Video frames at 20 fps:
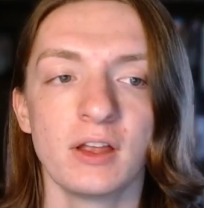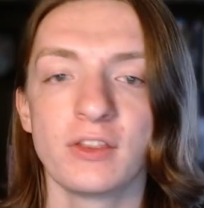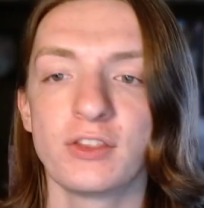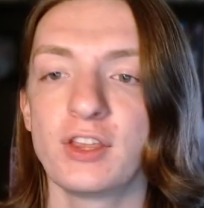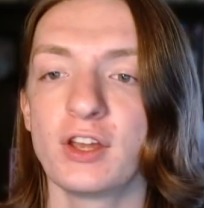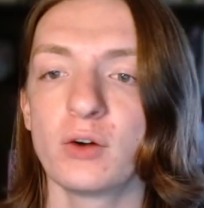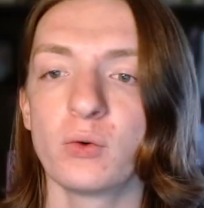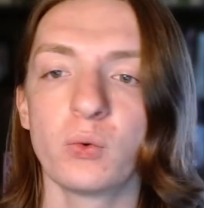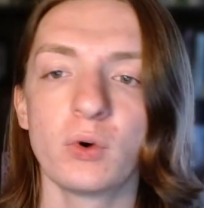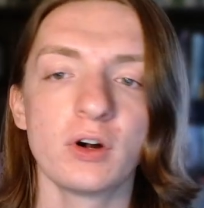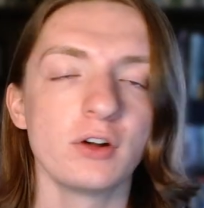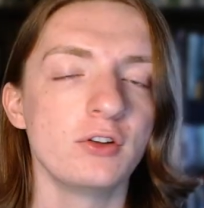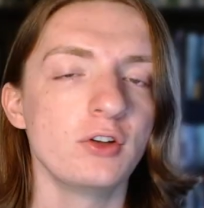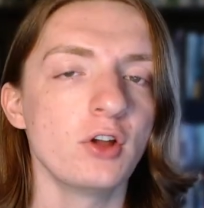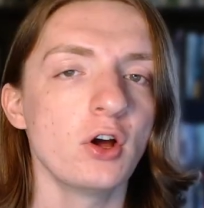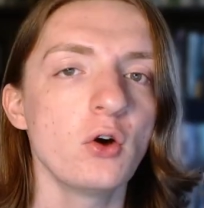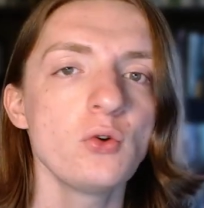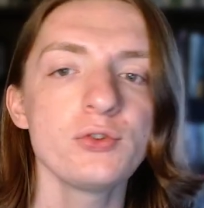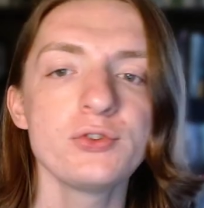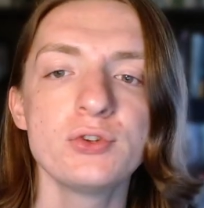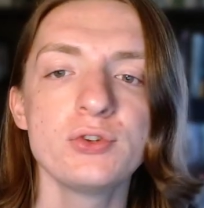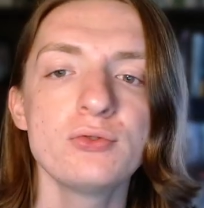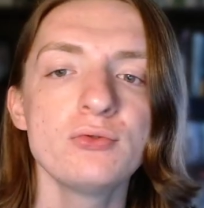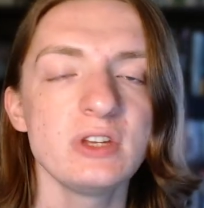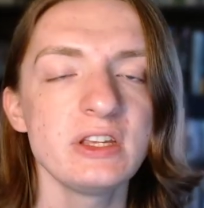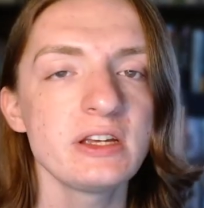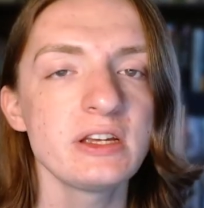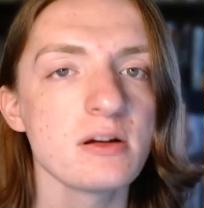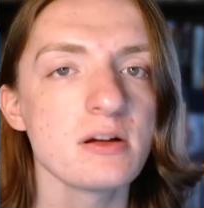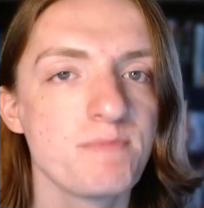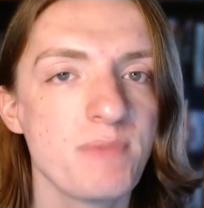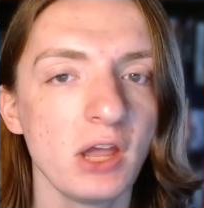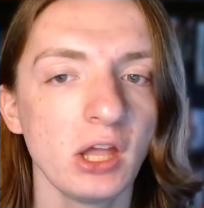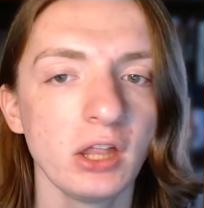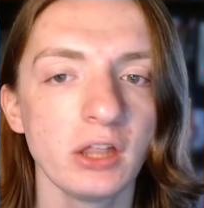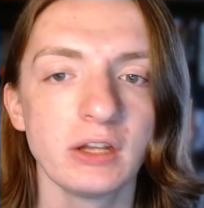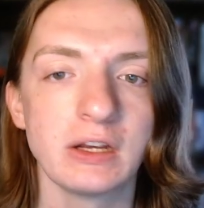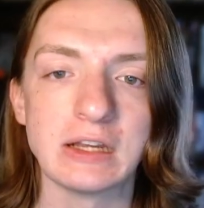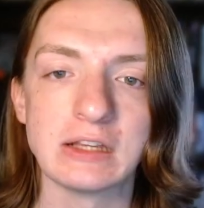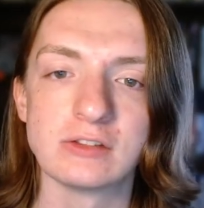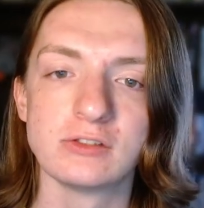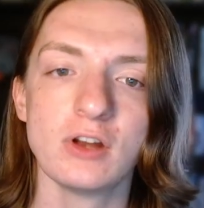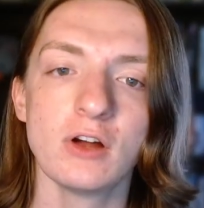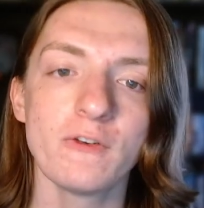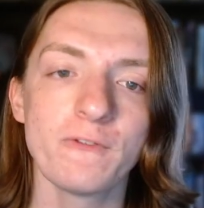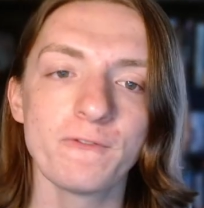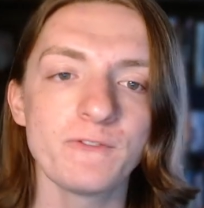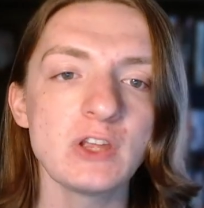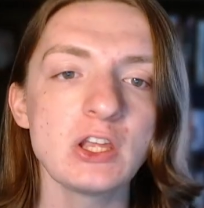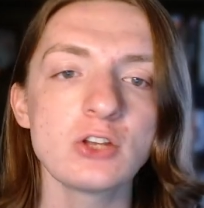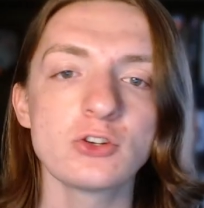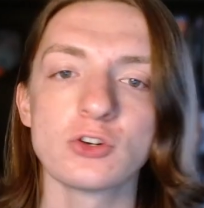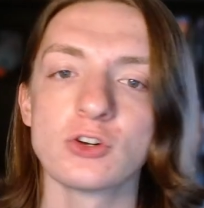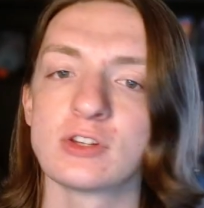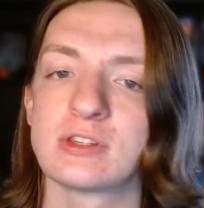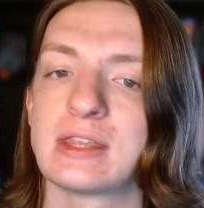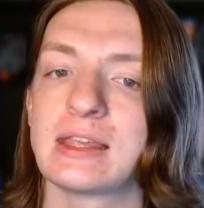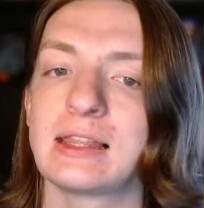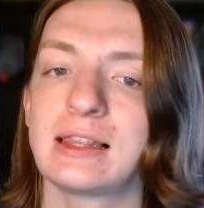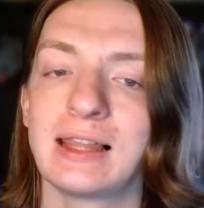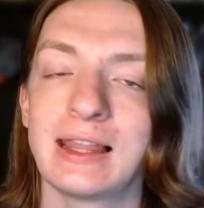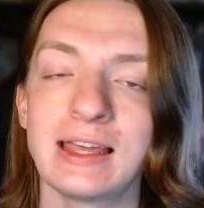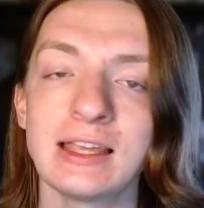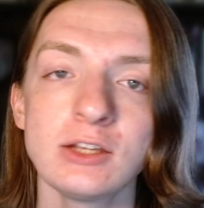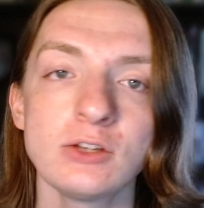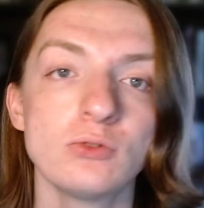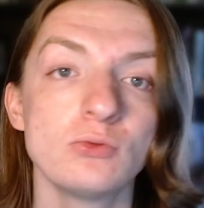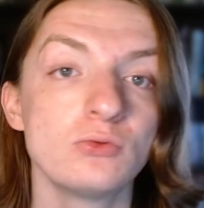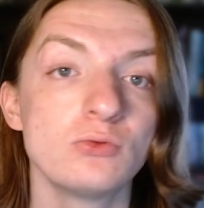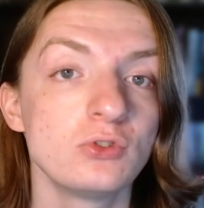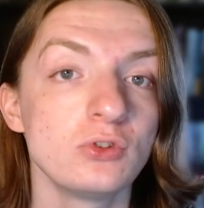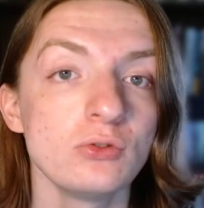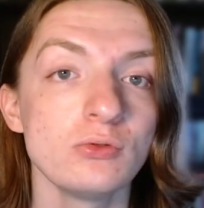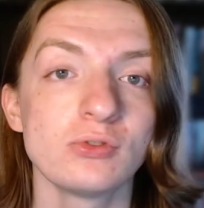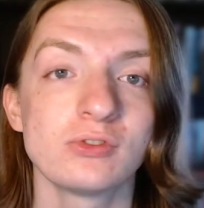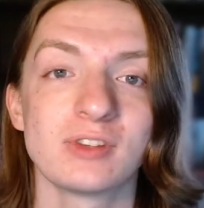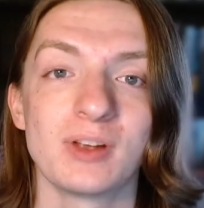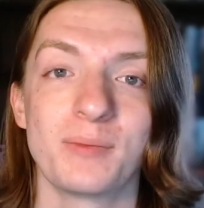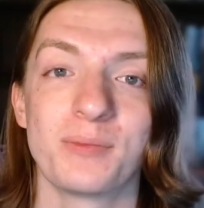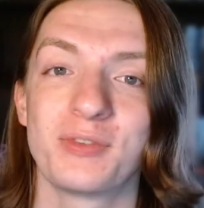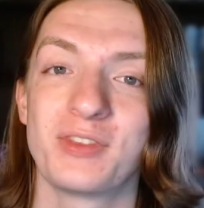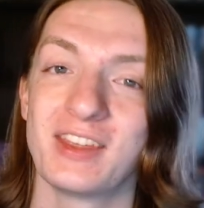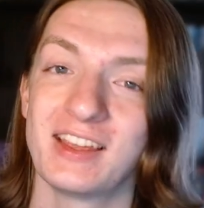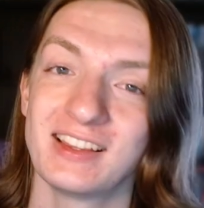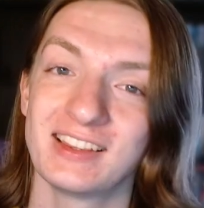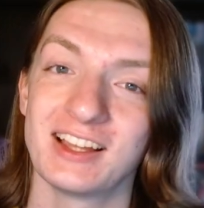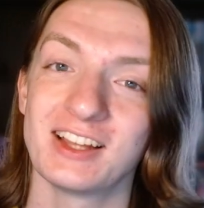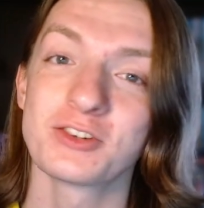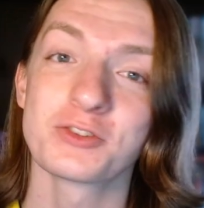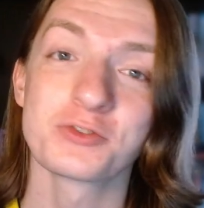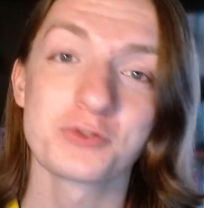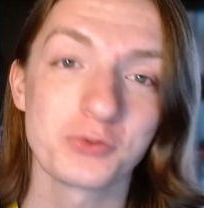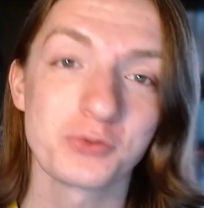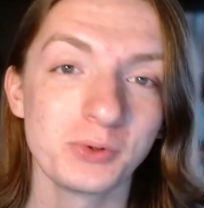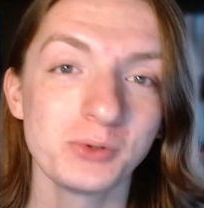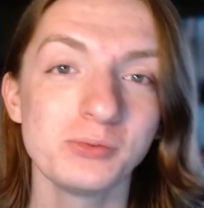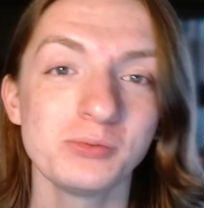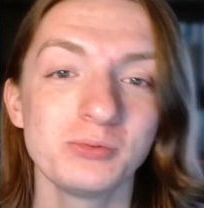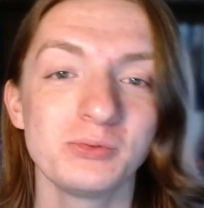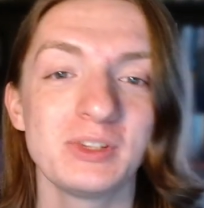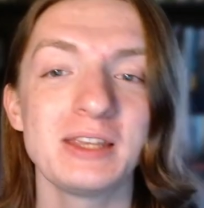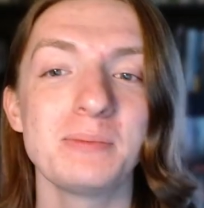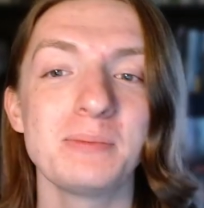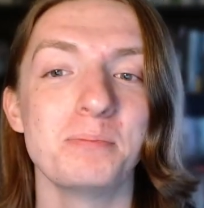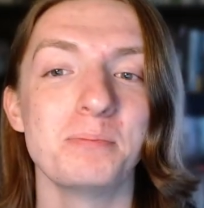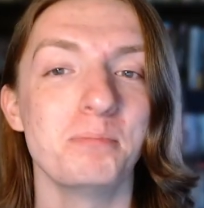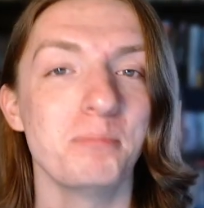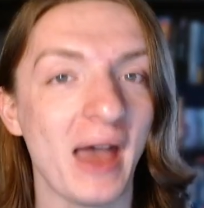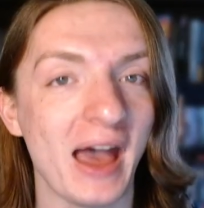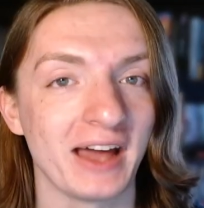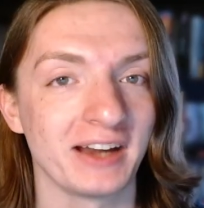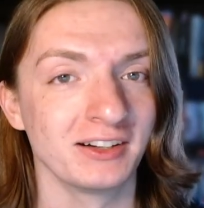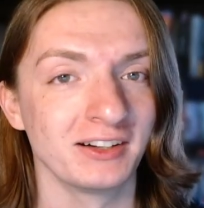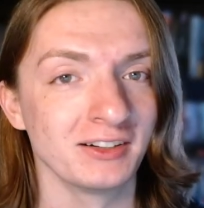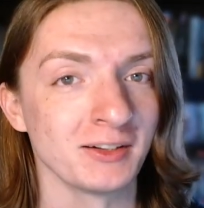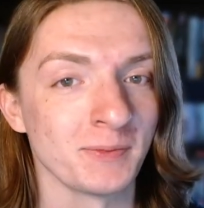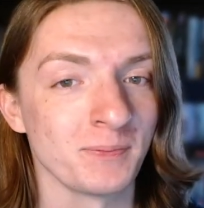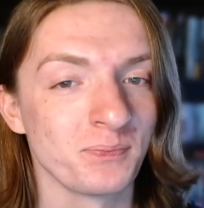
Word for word: There were no unique abilities, no features that let you do something that truly mattered.